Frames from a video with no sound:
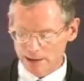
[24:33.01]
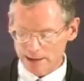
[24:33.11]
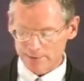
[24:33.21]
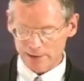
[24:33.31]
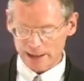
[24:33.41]

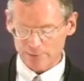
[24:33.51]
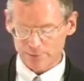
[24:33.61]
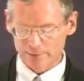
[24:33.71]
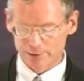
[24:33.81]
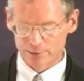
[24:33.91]
and tax
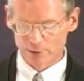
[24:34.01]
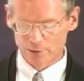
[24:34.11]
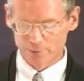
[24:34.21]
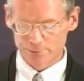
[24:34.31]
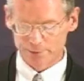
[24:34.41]
revenue
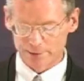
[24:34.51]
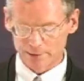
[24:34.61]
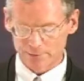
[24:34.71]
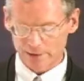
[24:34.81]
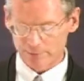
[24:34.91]
rose
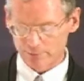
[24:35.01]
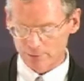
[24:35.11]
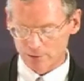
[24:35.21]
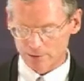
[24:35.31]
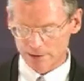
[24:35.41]
nearly
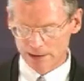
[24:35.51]
sevenfold.